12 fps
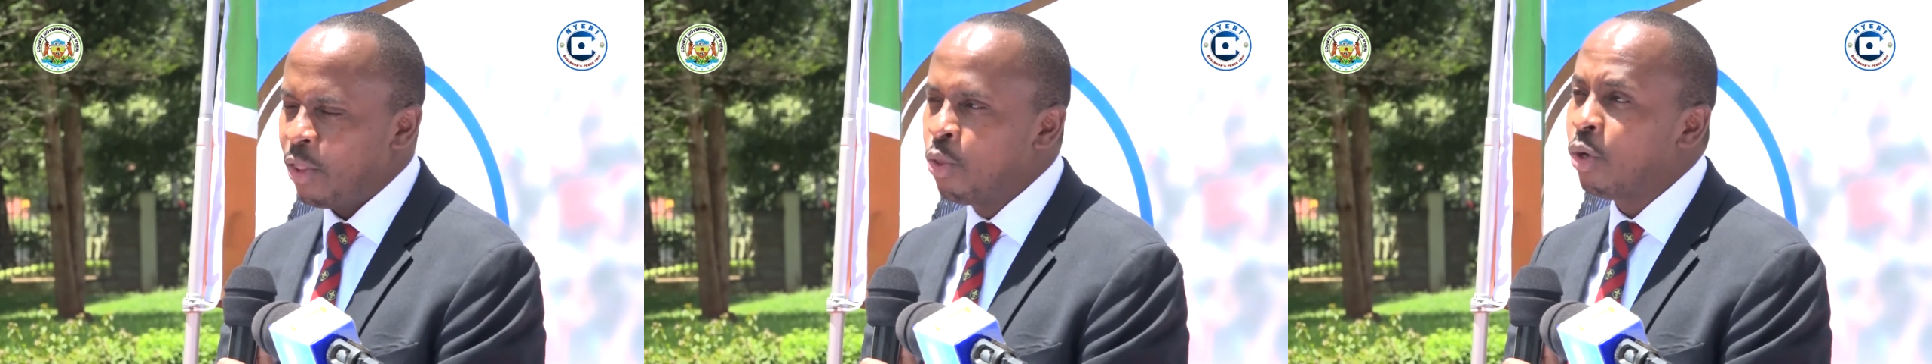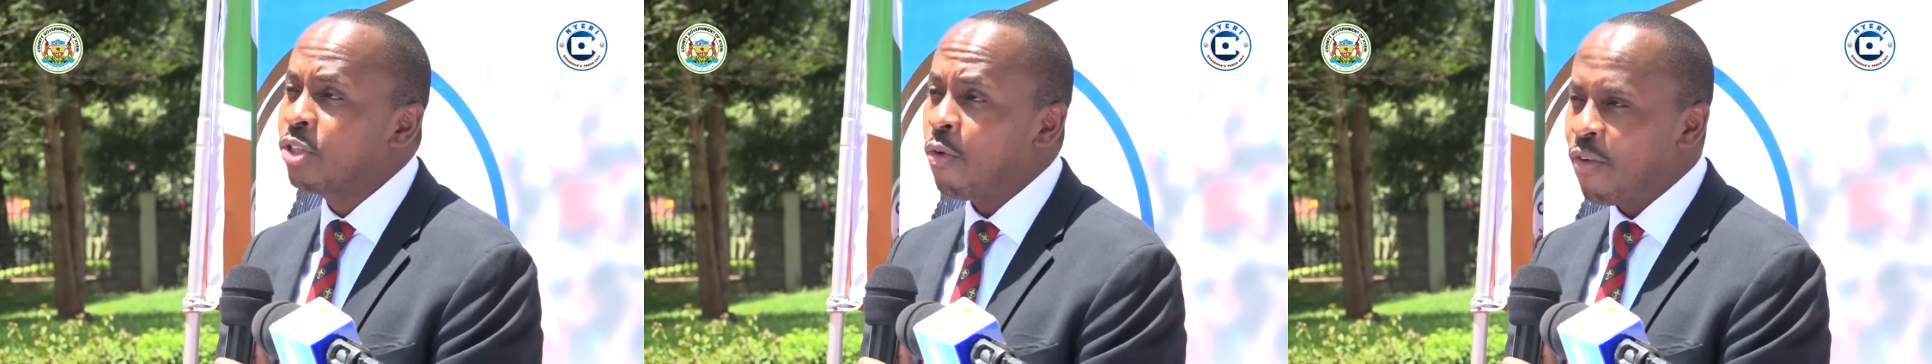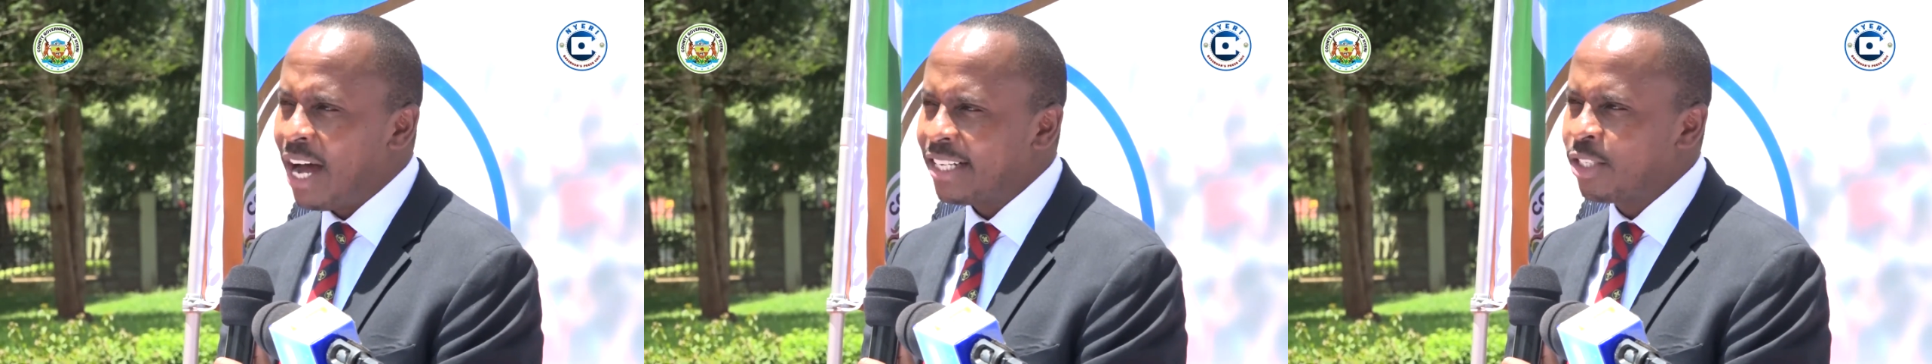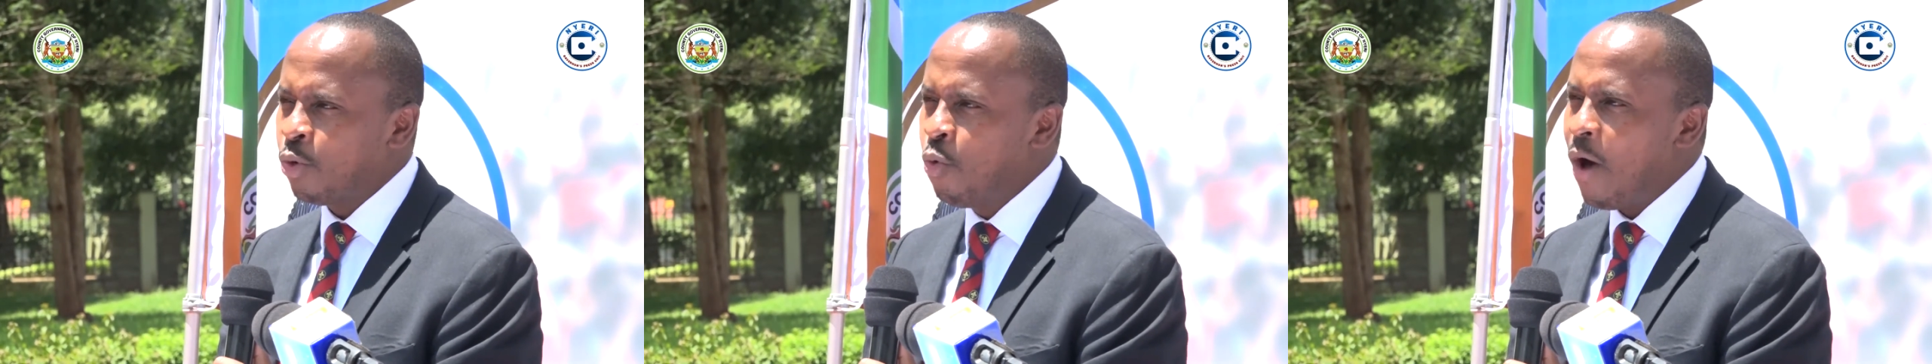those of
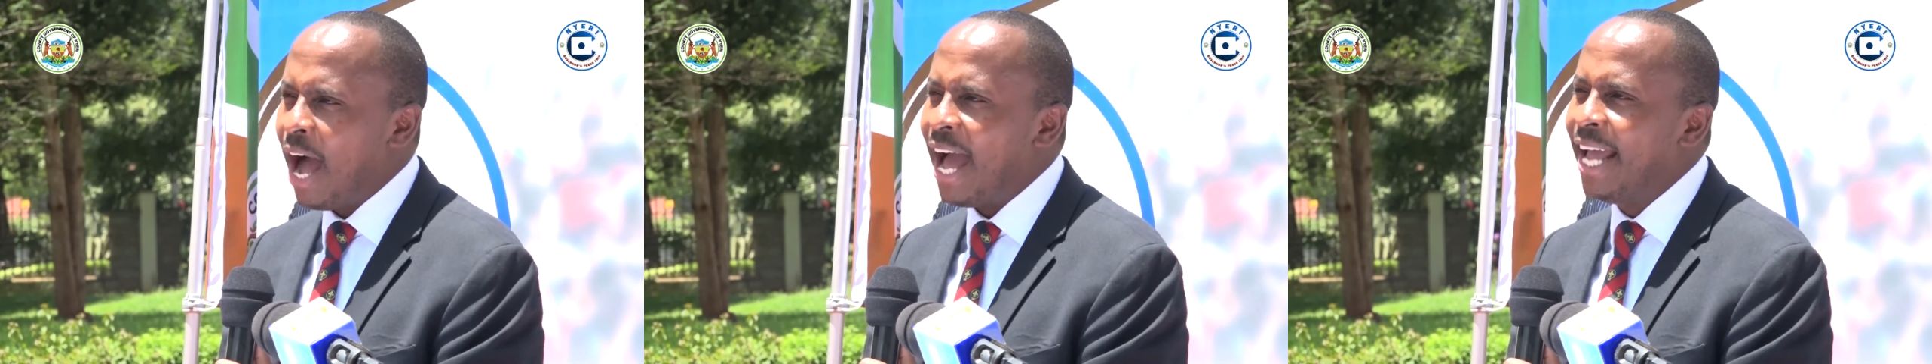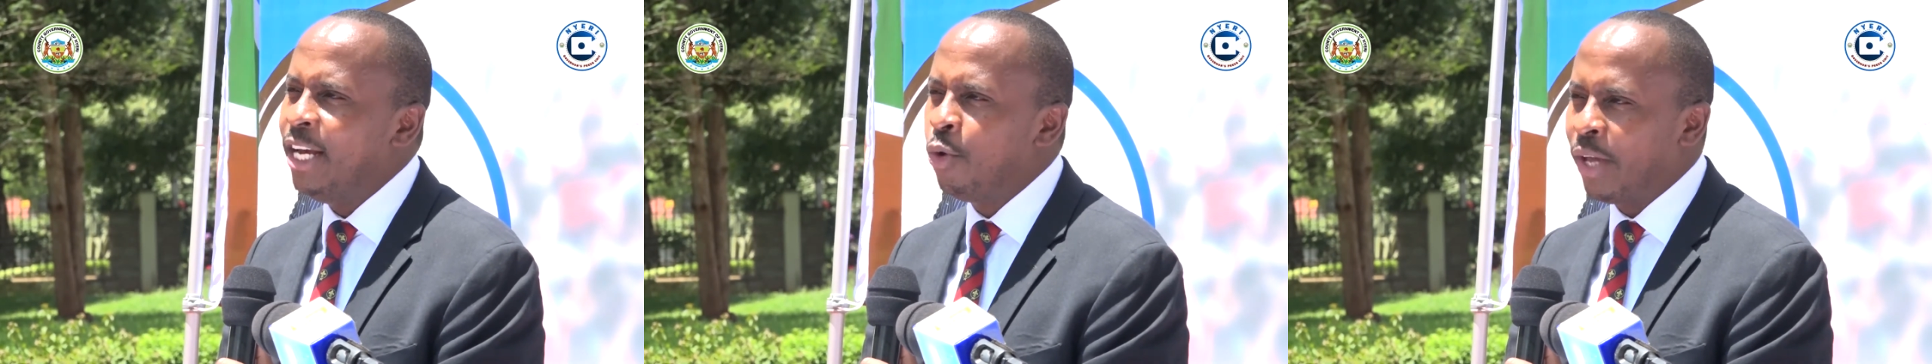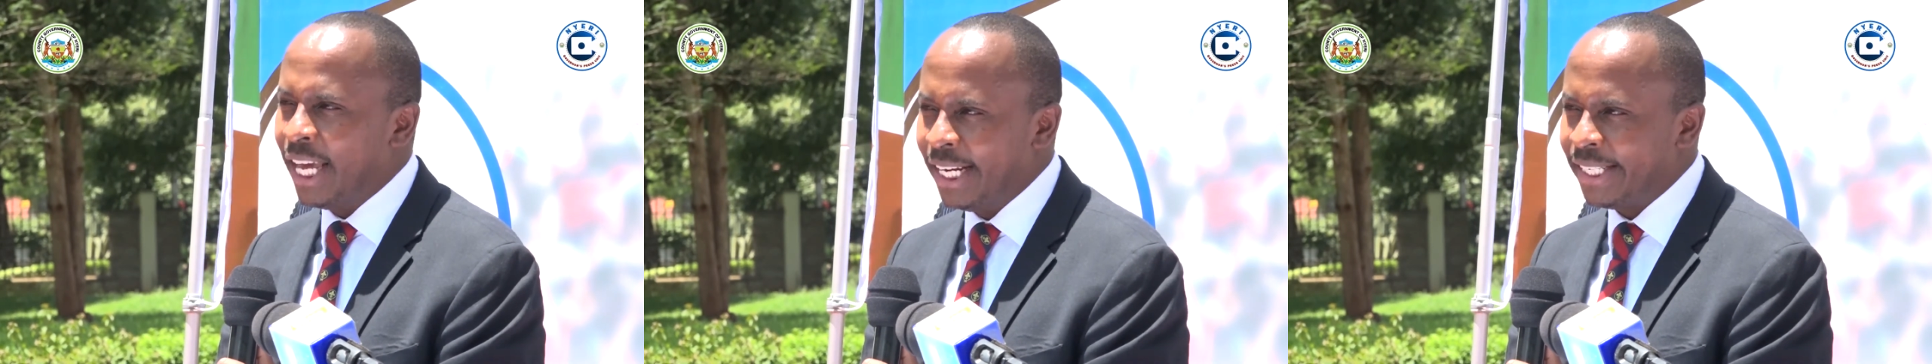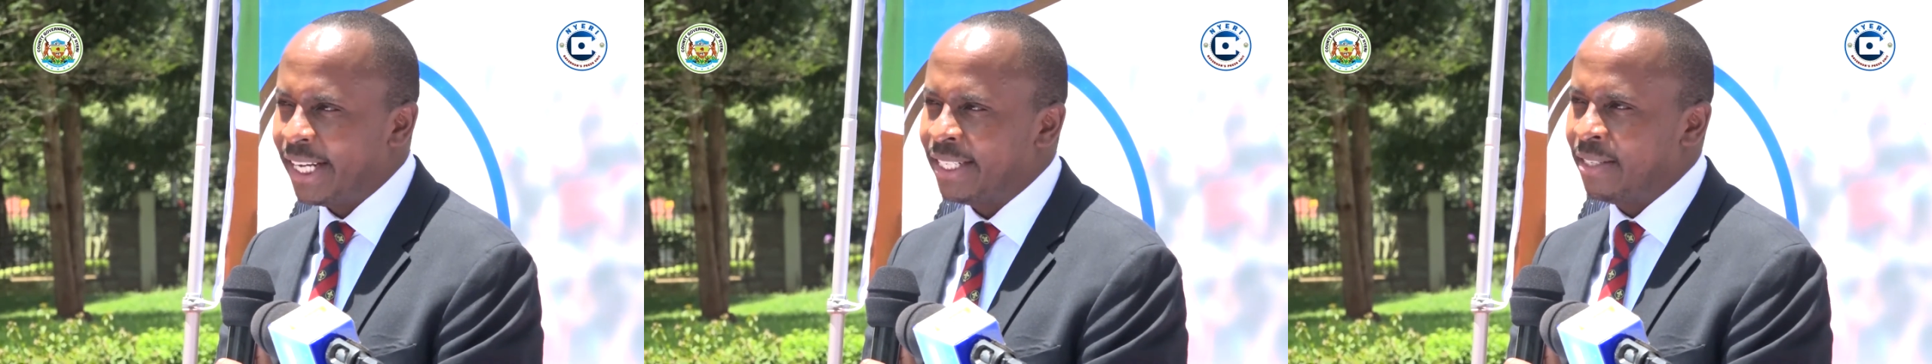us who are
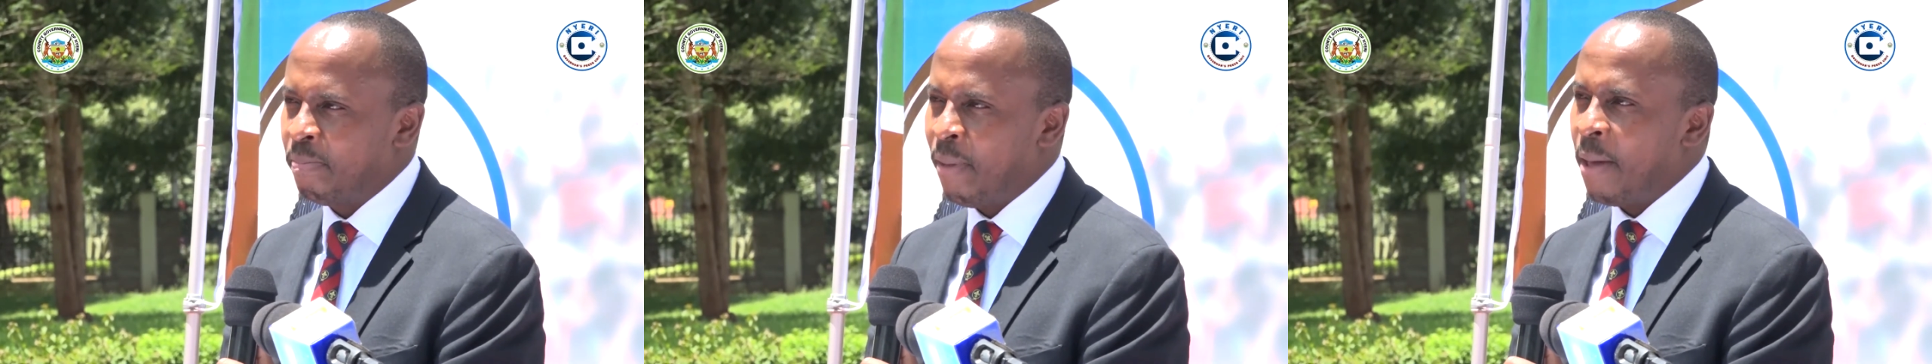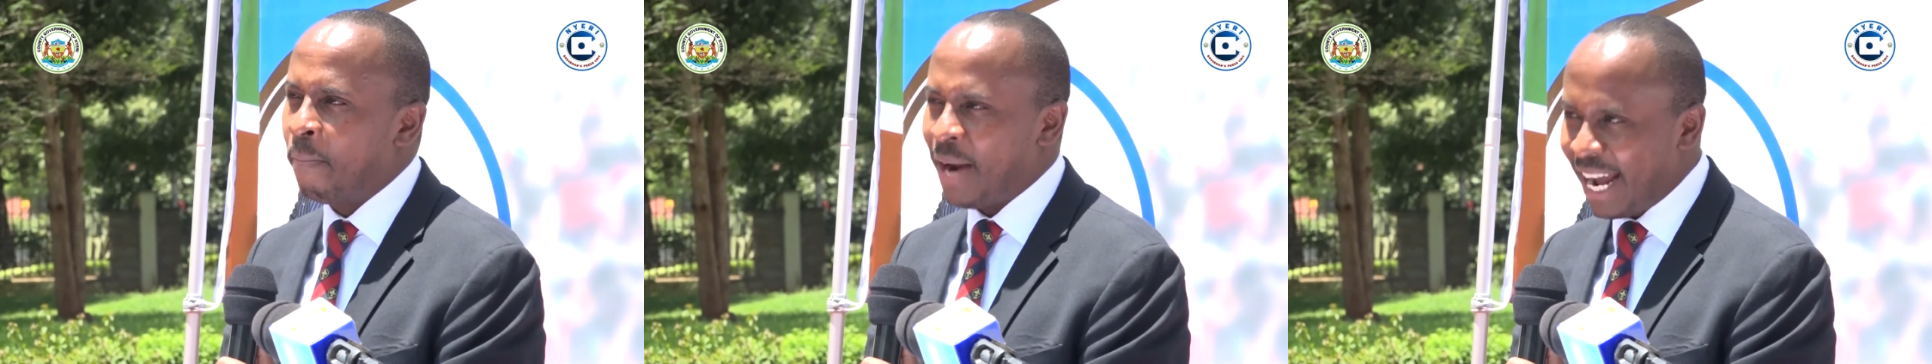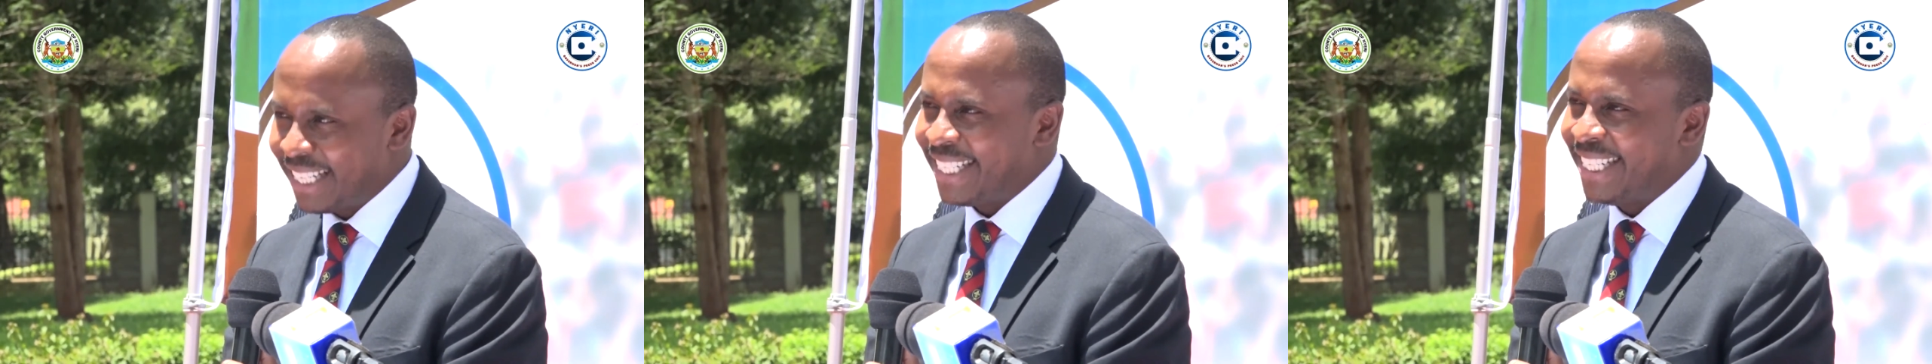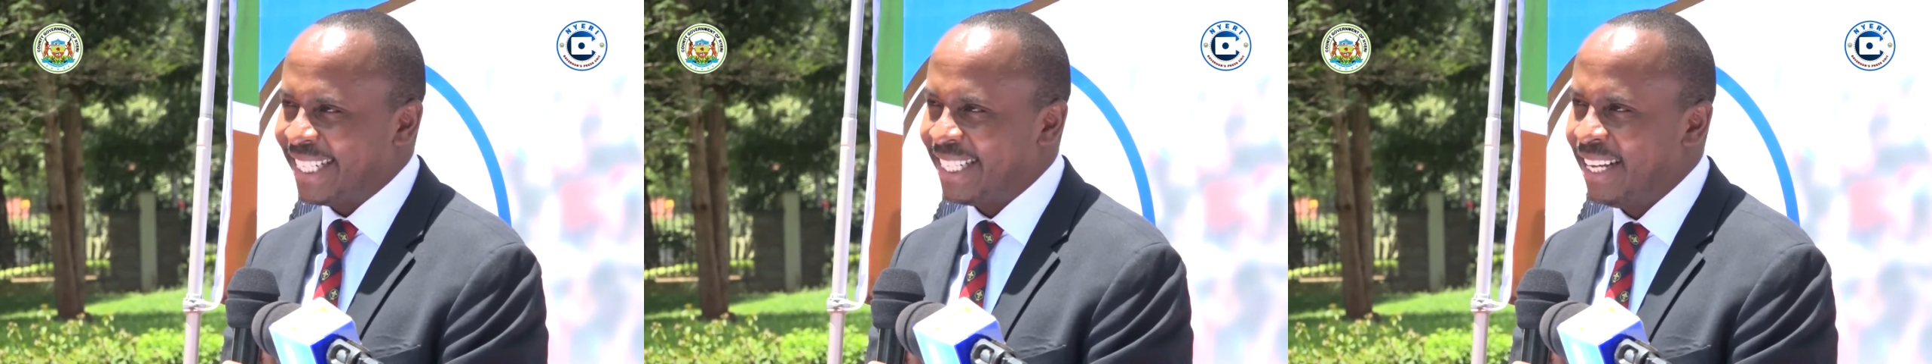educators by
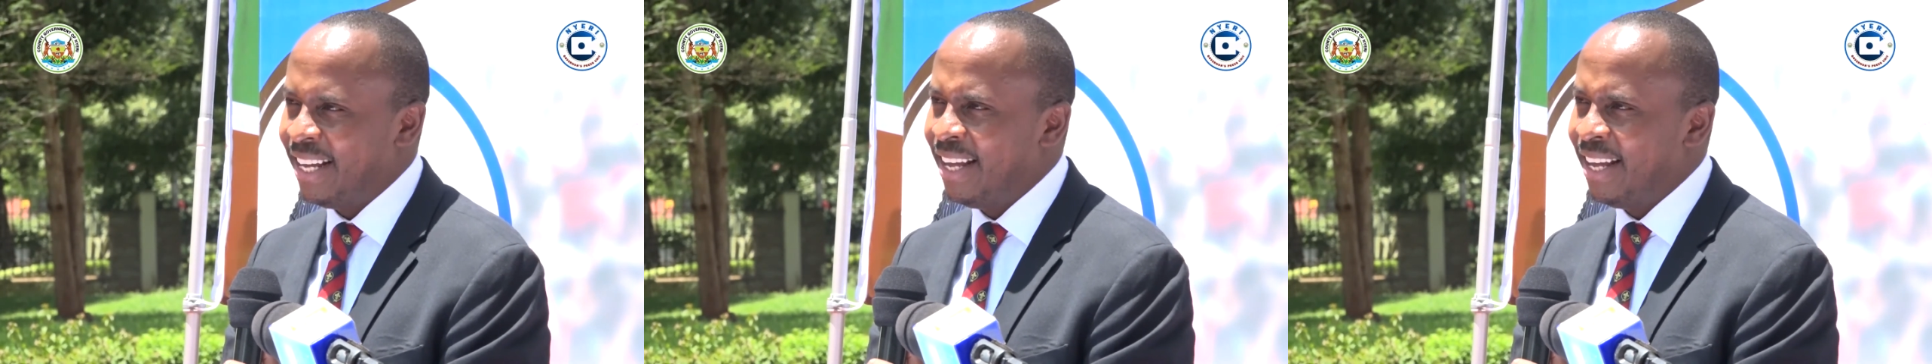praxis